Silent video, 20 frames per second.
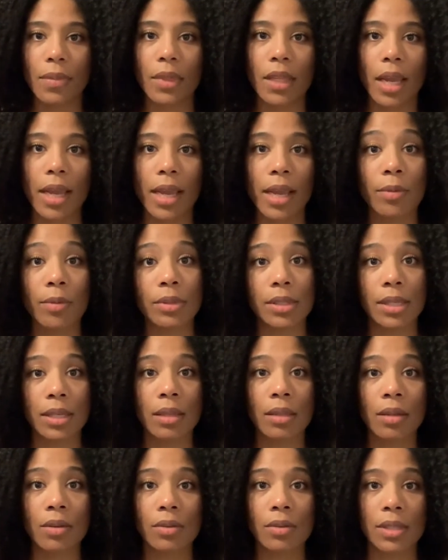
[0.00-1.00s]
It was in
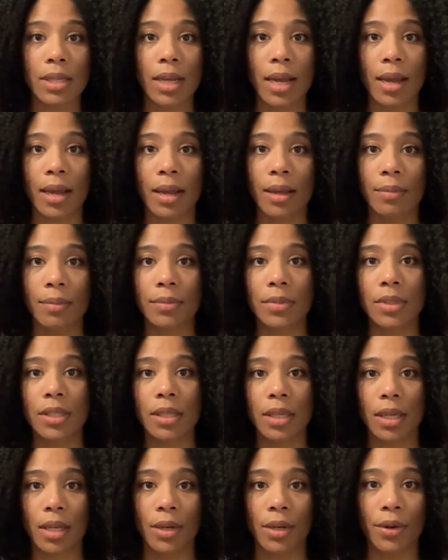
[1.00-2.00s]
those times,
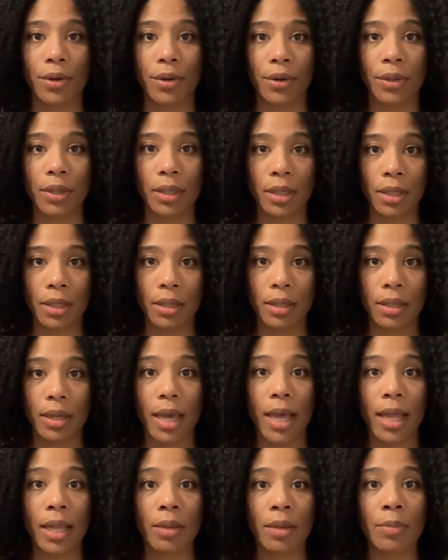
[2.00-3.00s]
in early
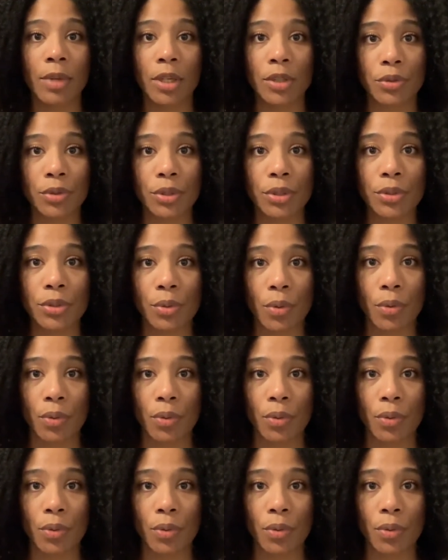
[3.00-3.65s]
elementary school